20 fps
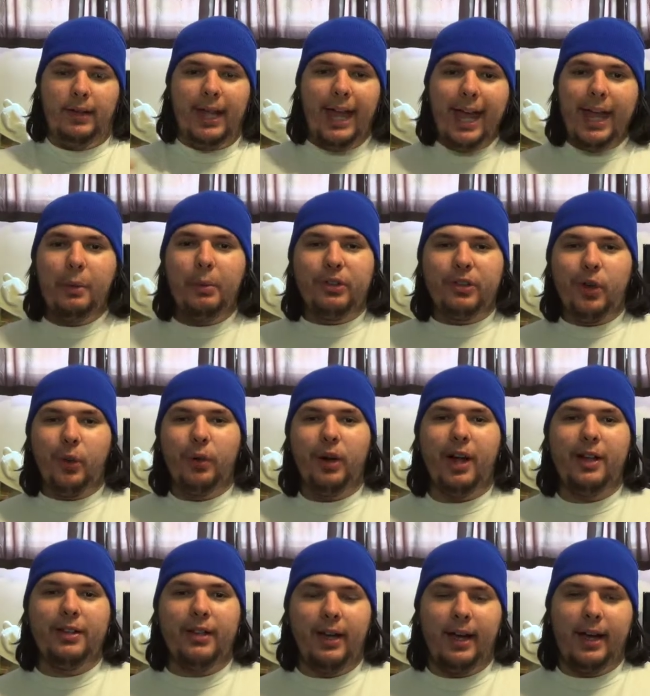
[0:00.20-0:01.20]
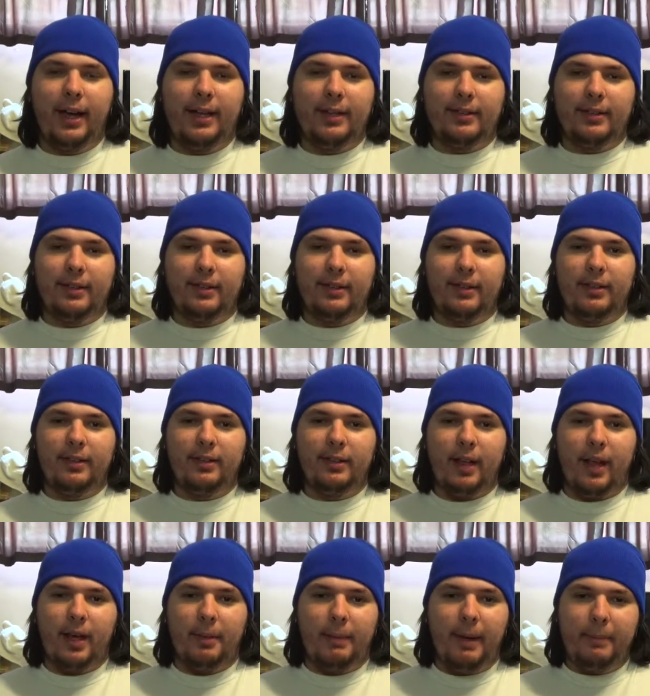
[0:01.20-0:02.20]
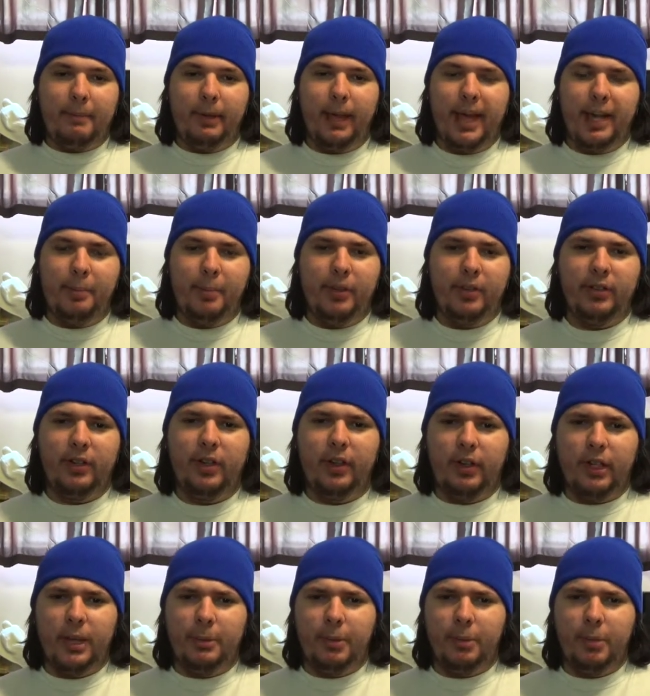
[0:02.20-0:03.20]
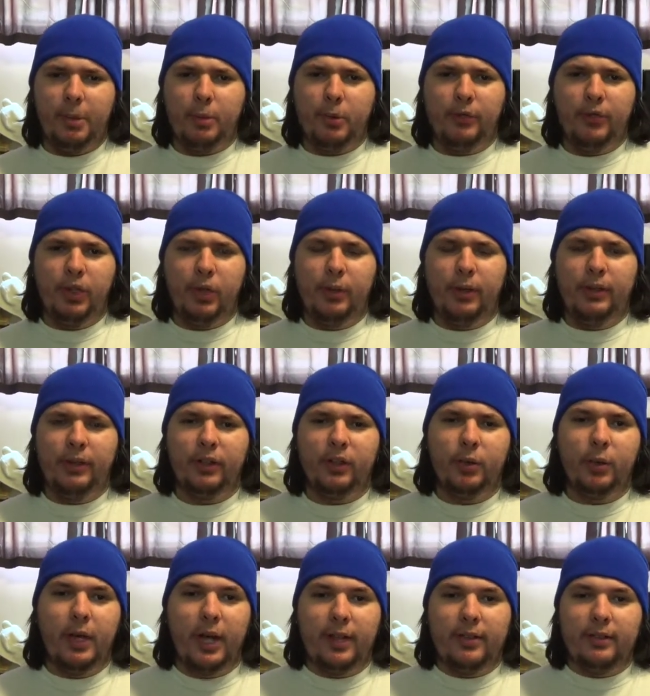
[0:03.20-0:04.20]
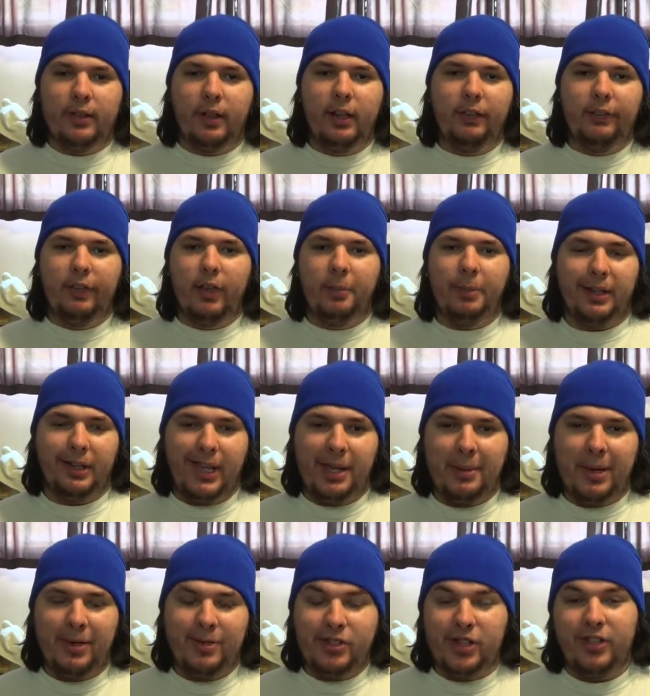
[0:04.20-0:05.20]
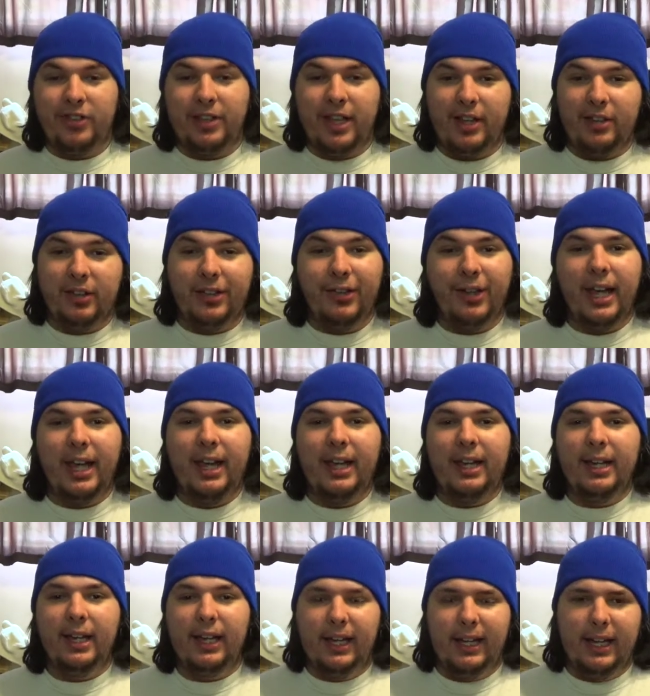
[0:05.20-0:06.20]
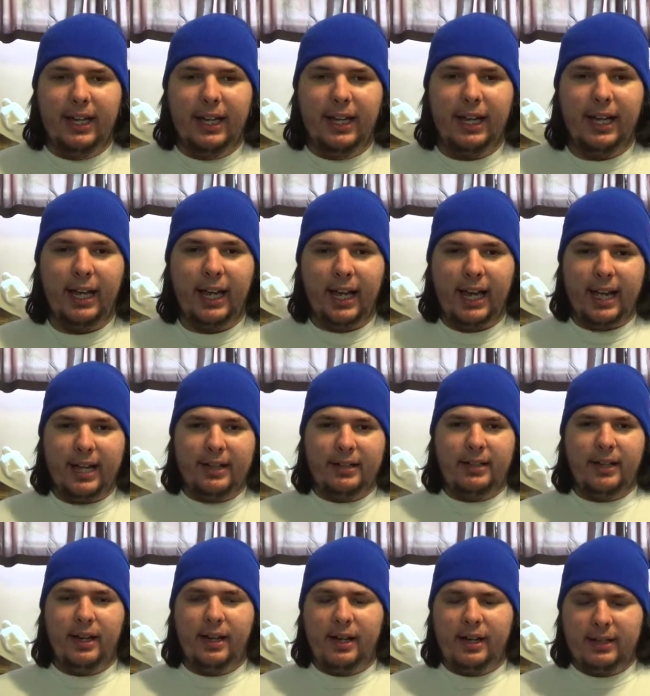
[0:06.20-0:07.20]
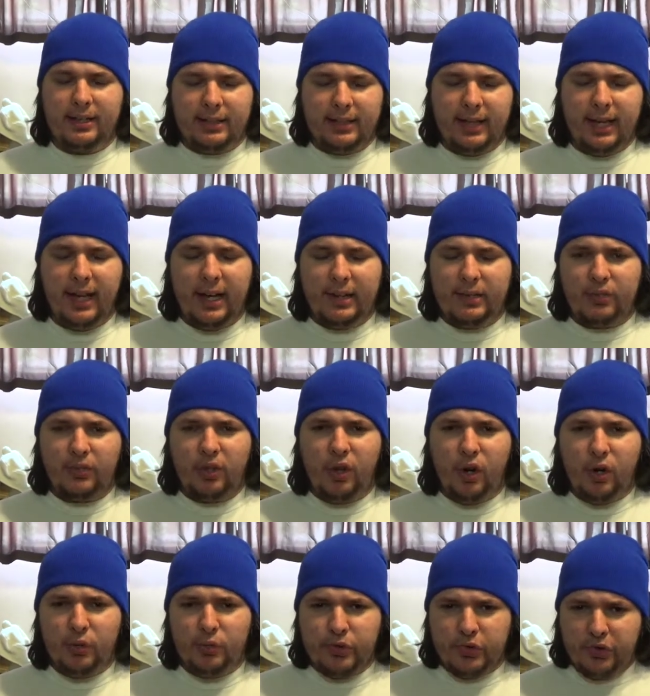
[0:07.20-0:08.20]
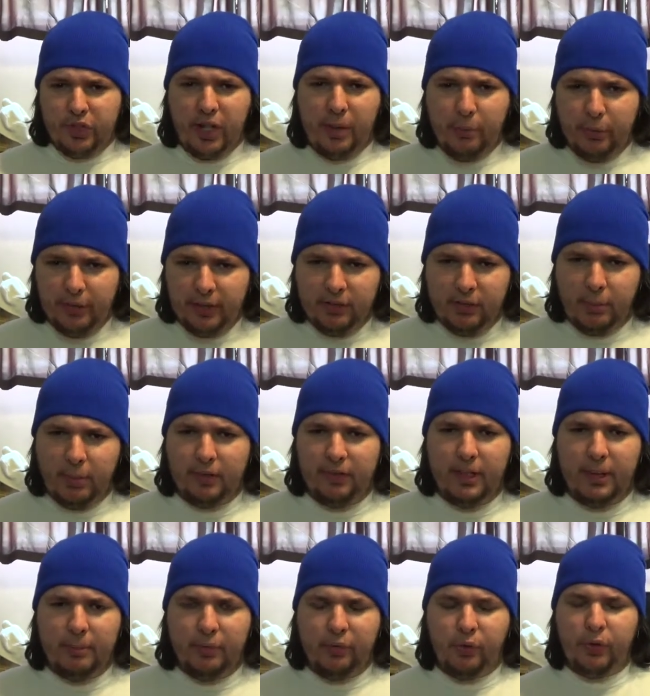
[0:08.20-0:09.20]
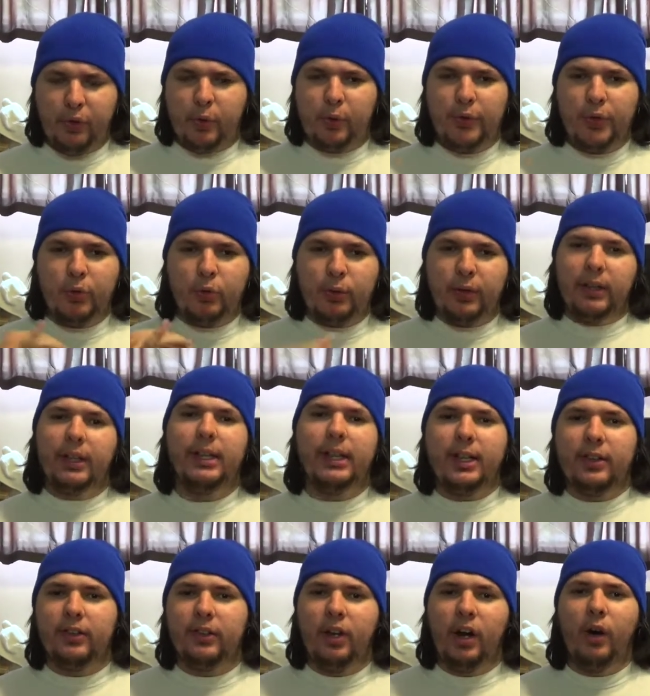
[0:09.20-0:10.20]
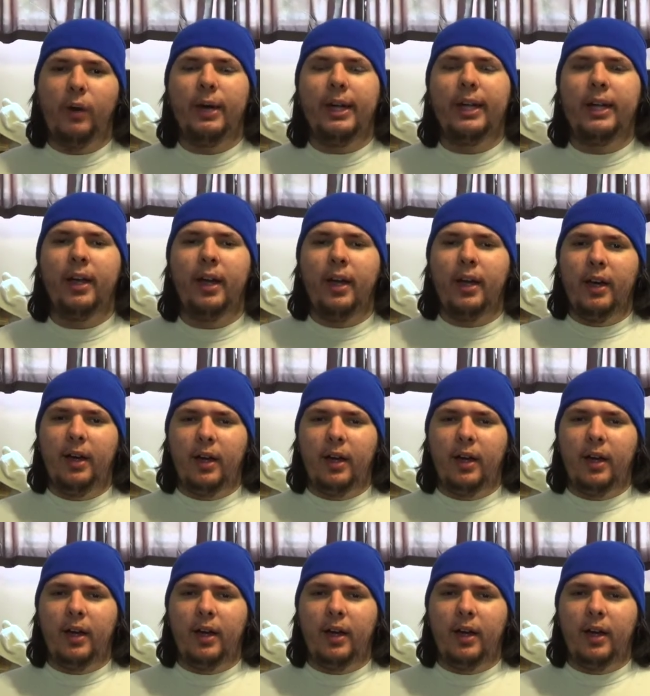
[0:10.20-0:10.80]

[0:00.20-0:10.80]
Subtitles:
Hey, what's going on, you guys? This is Pet Platypus here, and I'm going to be reviewing the new Godzilla film that came out just yesterday. And so just a couple things I want to say before the review really gets going.